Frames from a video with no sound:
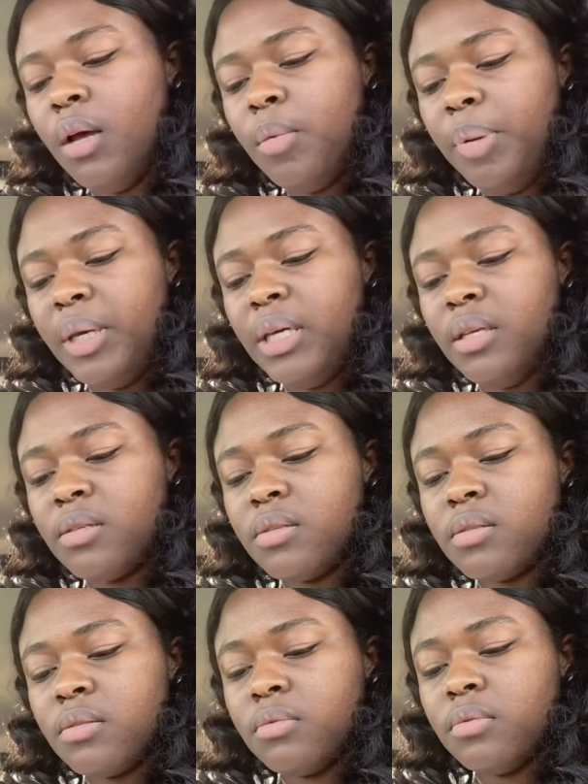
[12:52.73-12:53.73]

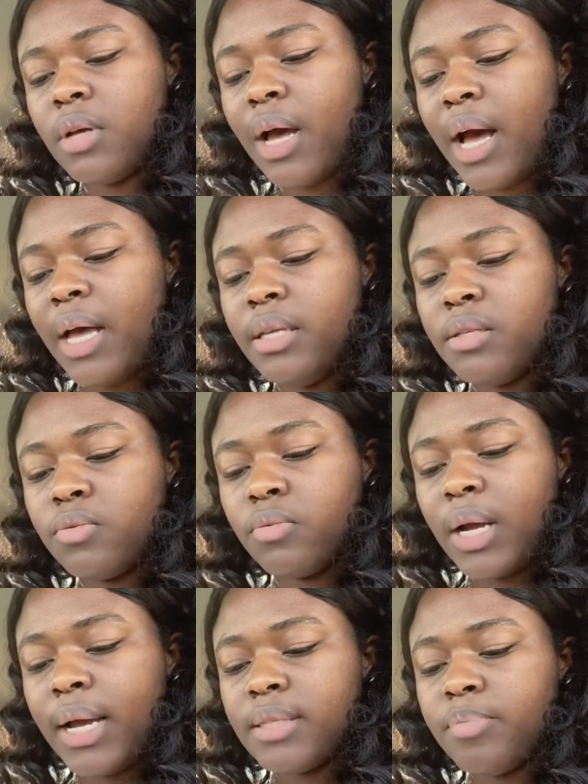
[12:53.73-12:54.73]
Peace Iced
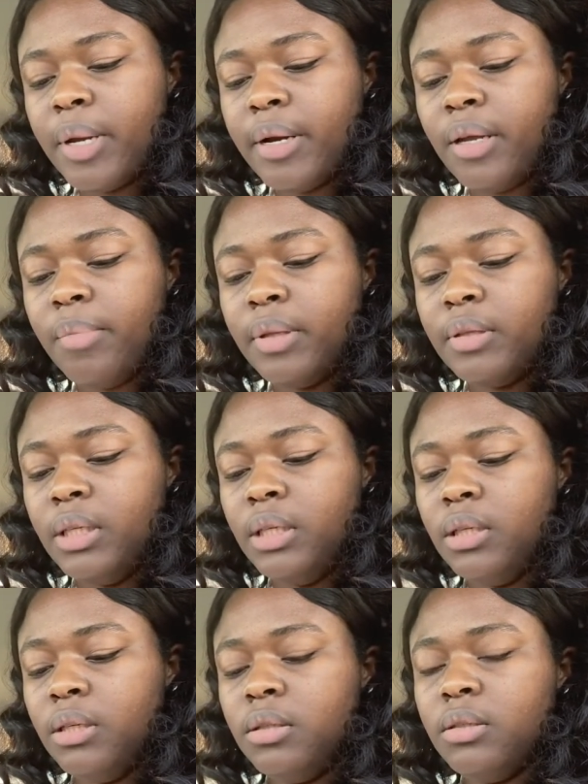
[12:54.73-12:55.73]
Raspberry
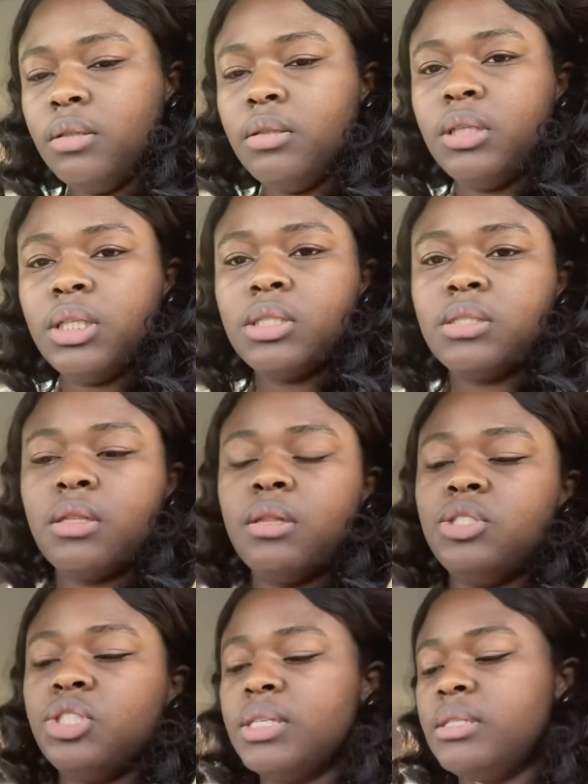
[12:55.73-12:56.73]
Bellini. This,
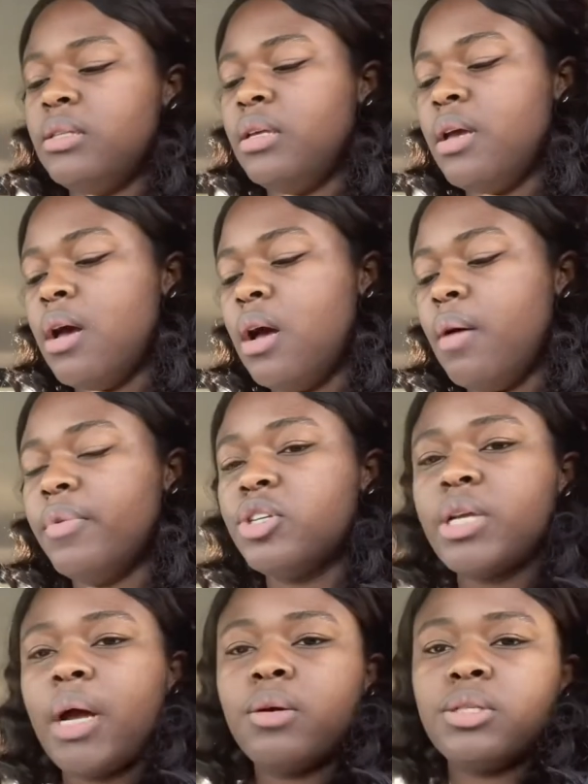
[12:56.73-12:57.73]
just the, um, the
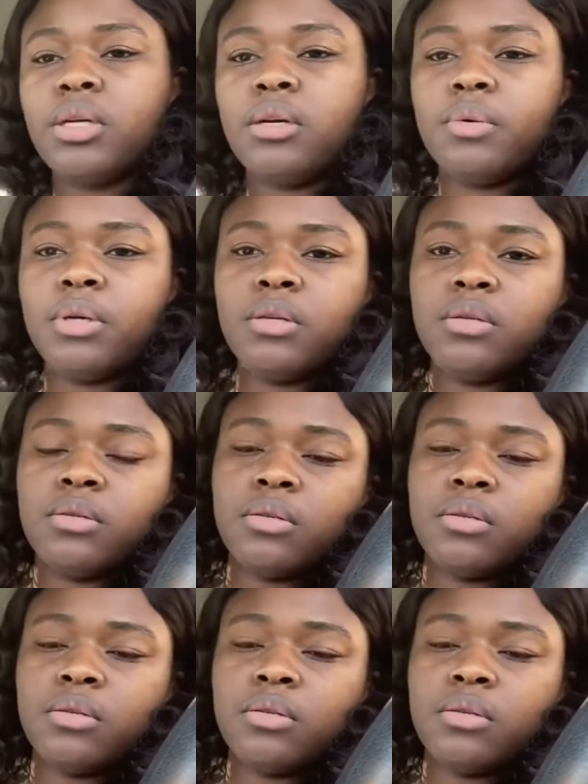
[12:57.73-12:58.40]
shower gel one.